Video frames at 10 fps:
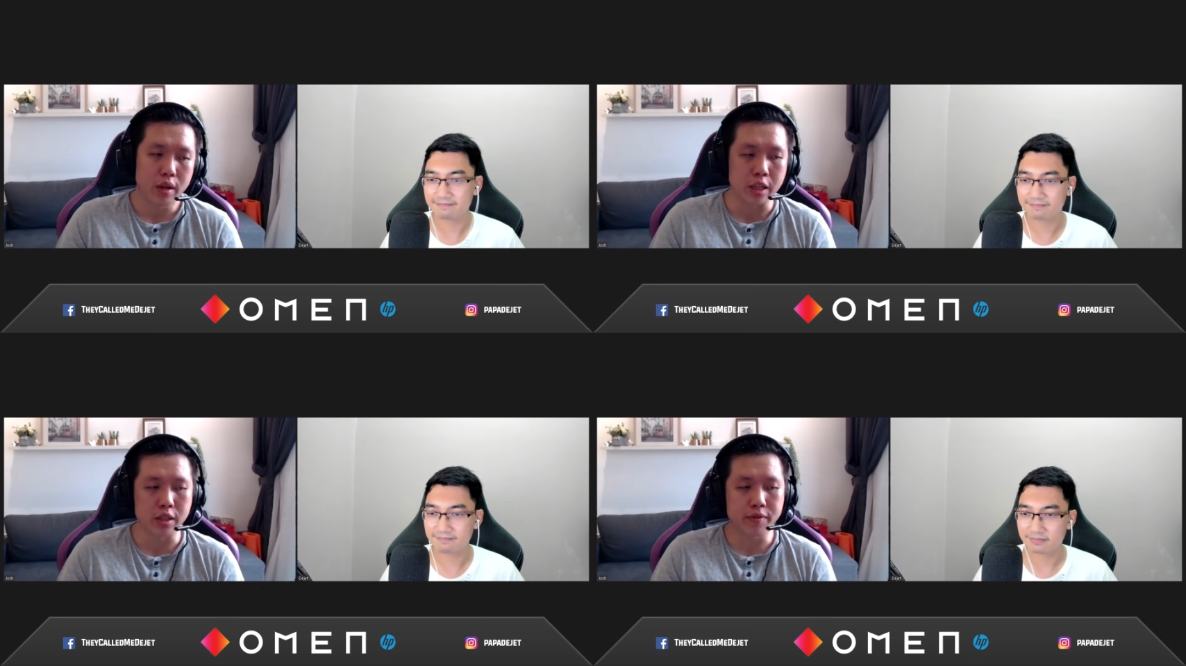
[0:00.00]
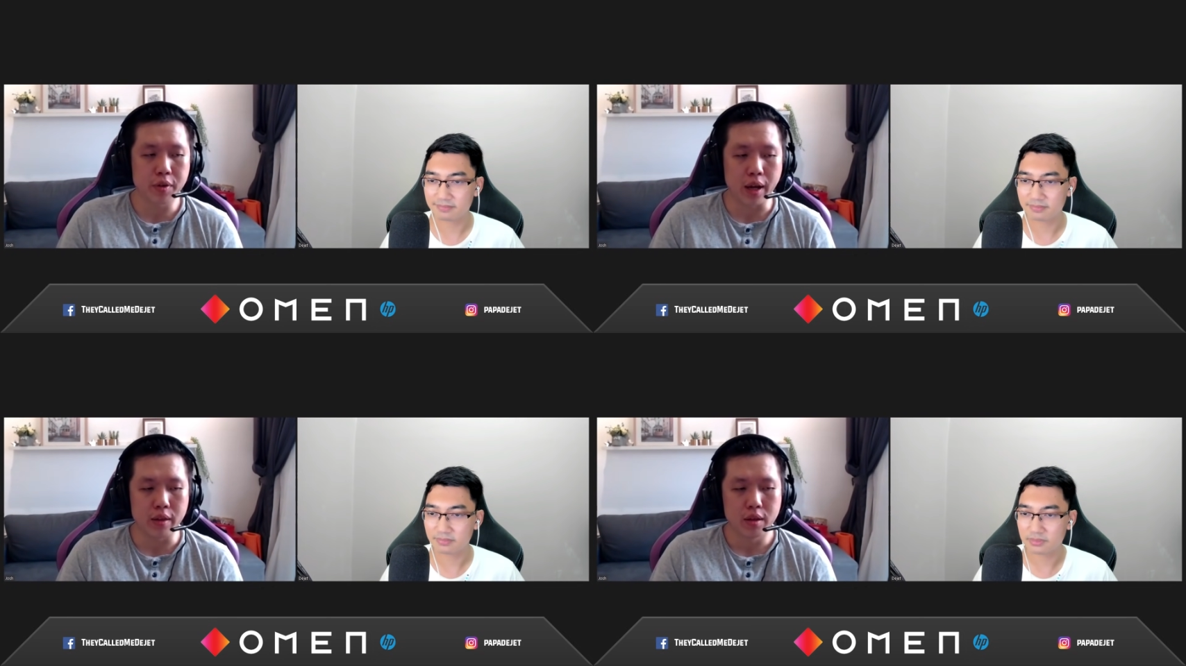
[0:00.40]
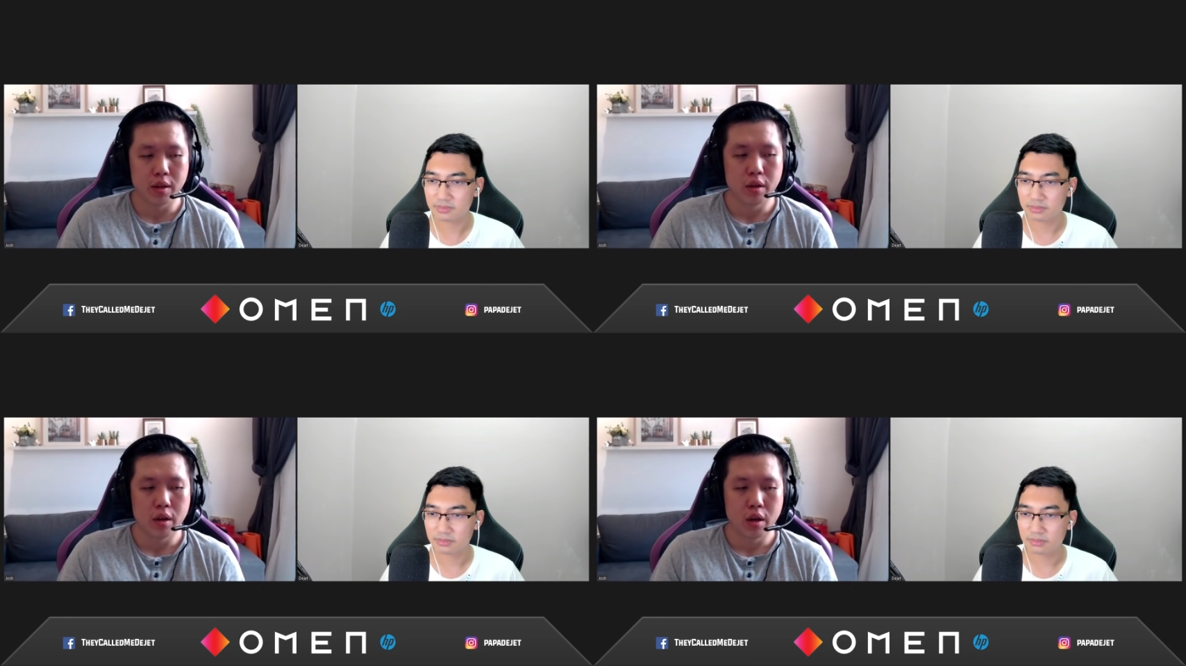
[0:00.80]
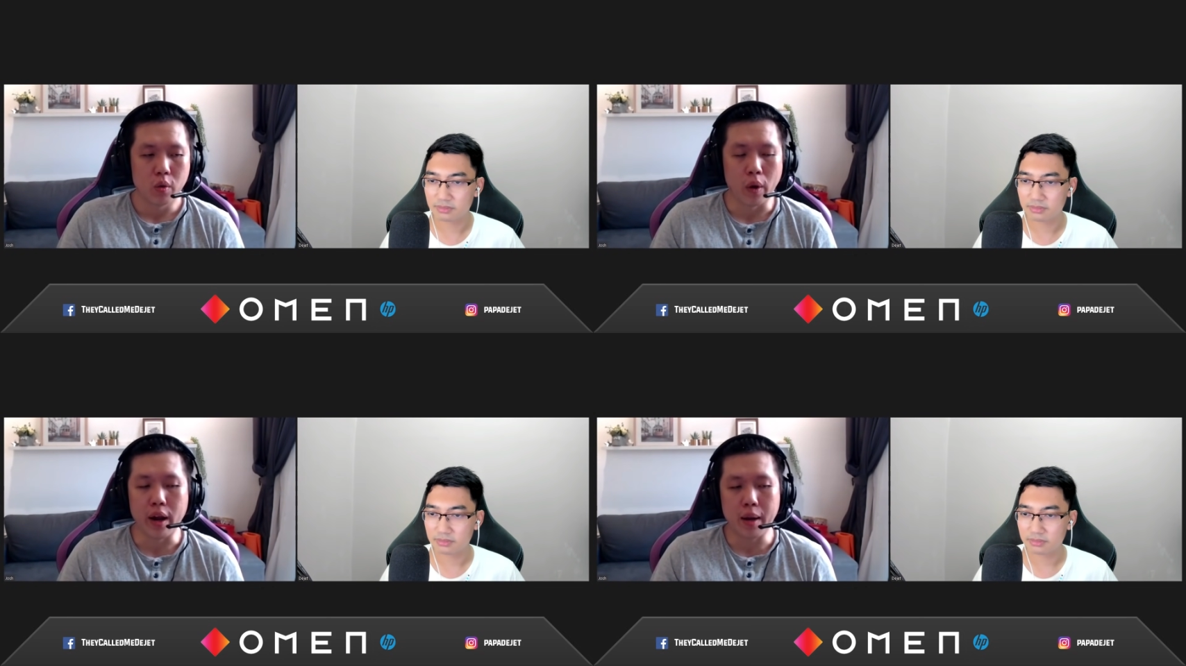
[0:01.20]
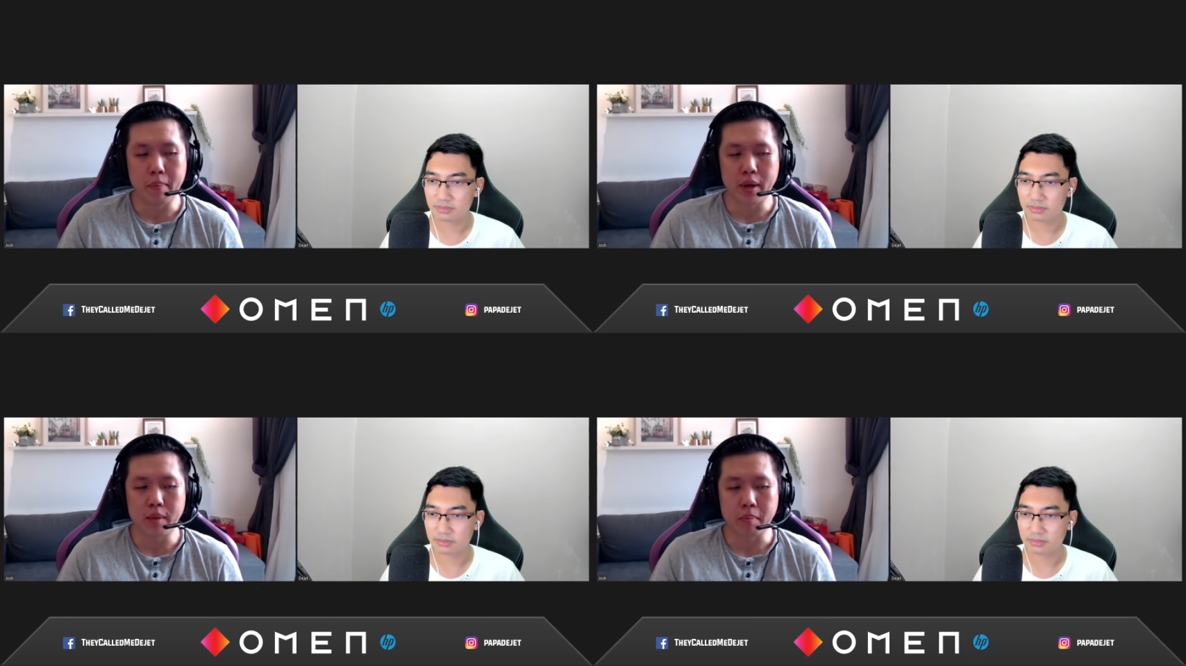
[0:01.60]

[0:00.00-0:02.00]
Speaker 1: I just feel that when I be,